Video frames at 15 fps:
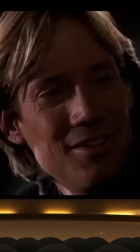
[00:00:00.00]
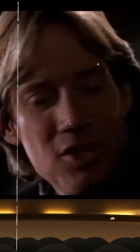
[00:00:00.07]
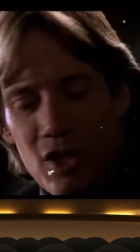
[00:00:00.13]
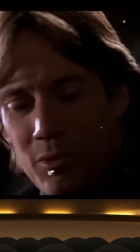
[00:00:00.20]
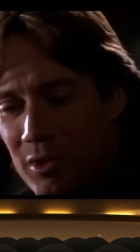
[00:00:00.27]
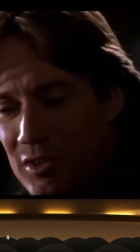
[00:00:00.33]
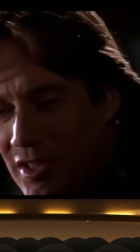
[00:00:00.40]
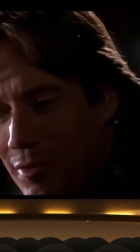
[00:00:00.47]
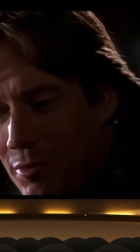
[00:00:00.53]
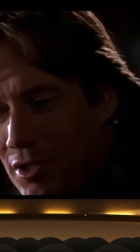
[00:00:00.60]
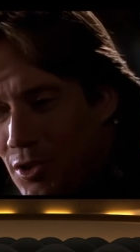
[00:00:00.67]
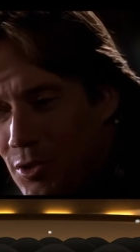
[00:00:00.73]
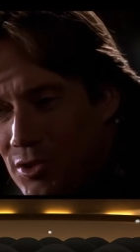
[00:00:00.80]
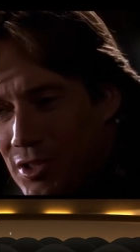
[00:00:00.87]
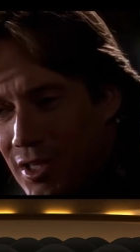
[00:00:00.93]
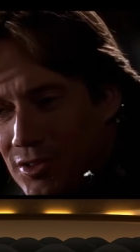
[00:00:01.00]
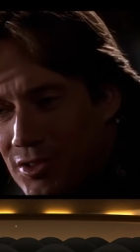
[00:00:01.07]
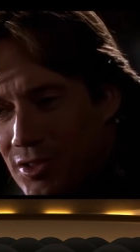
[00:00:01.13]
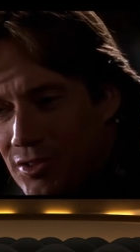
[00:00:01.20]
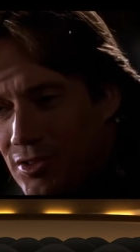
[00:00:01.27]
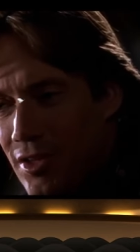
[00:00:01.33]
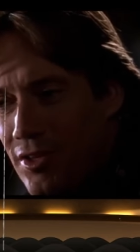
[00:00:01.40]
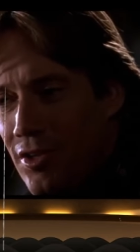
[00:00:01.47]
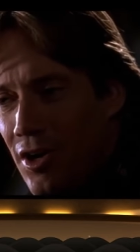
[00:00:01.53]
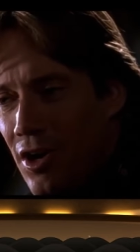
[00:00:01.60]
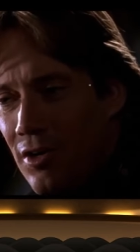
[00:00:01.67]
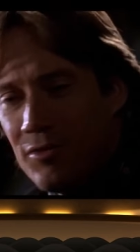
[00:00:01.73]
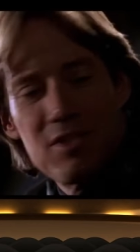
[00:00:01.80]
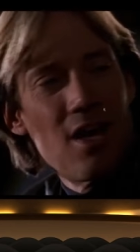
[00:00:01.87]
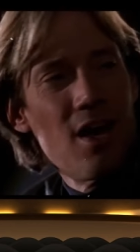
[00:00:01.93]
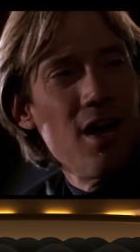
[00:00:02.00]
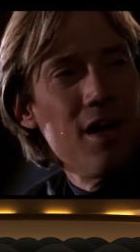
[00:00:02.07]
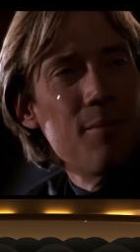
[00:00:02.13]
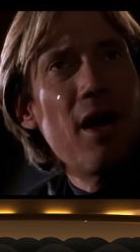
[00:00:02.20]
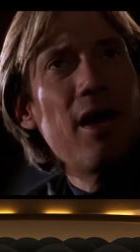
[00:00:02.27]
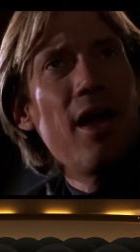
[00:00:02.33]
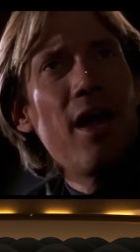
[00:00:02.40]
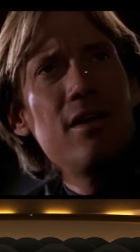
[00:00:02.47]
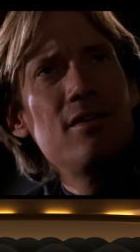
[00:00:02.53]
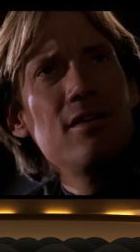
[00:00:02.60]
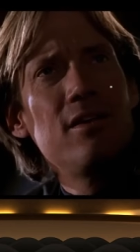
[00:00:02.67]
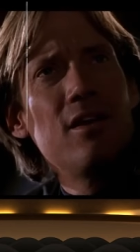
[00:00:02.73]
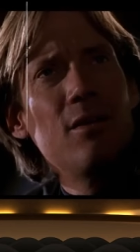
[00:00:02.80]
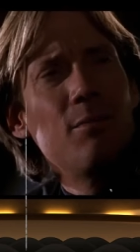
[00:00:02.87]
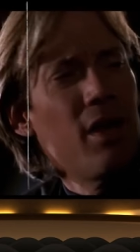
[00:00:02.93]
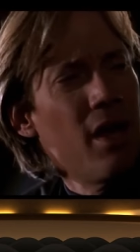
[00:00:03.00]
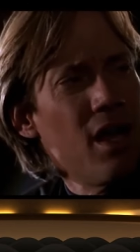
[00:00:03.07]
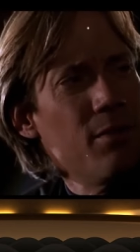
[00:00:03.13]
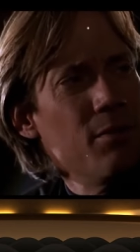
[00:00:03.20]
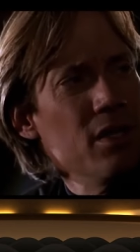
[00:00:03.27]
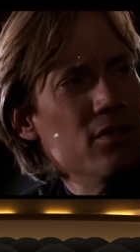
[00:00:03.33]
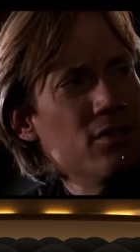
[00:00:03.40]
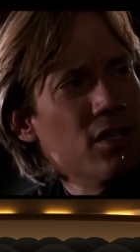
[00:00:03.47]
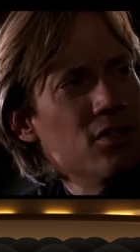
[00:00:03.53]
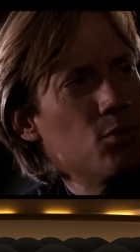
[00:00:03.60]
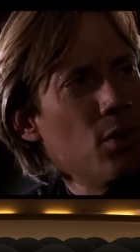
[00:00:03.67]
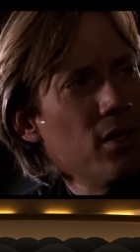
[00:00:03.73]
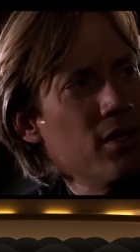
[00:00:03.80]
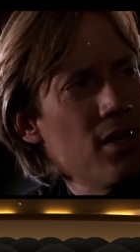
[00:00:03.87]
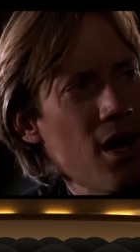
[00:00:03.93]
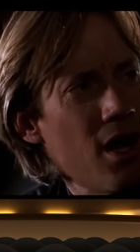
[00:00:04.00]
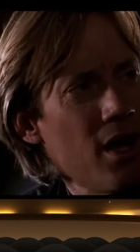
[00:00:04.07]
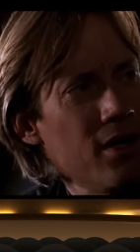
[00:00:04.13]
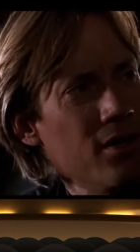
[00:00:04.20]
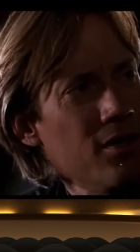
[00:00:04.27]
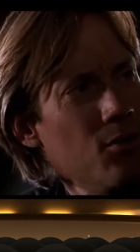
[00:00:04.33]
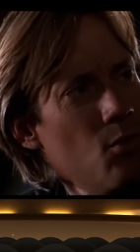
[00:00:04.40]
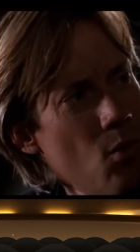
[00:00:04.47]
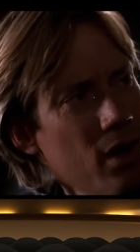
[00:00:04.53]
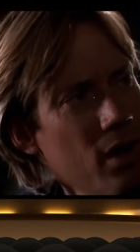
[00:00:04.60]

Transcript: Humans have been using it since the dawn of time. I had to kill my enemies. It's what God